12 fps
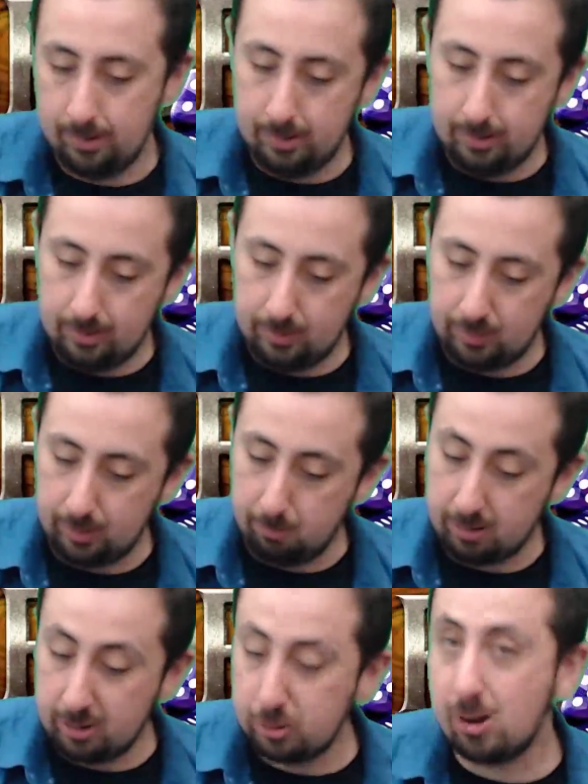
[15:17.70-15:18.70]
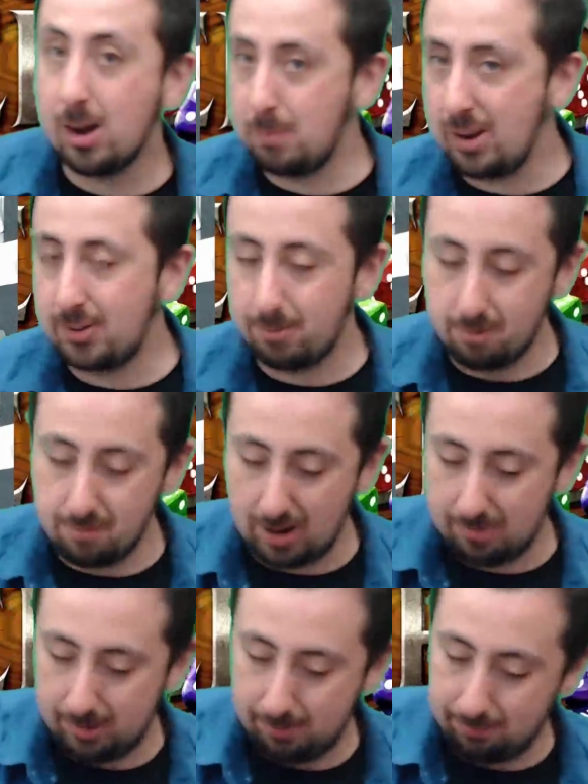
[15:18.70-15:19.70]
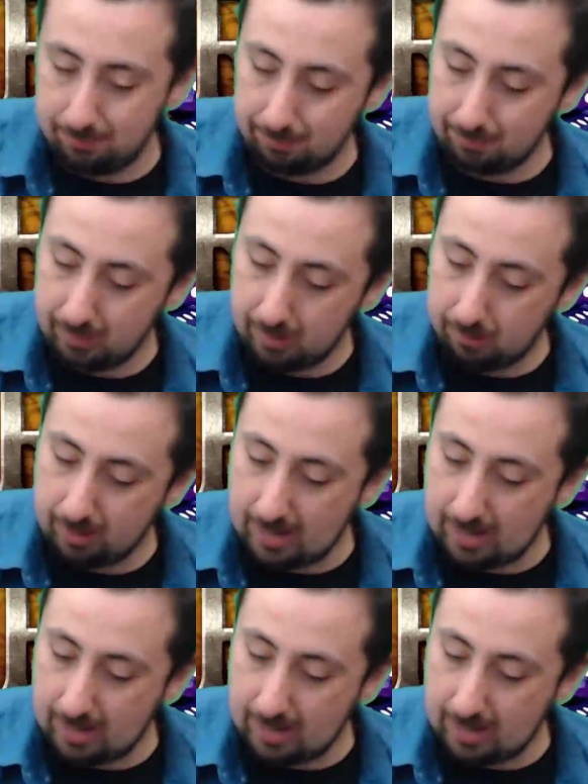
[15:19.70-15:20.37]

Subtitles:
So we're going to try our best to revive him. We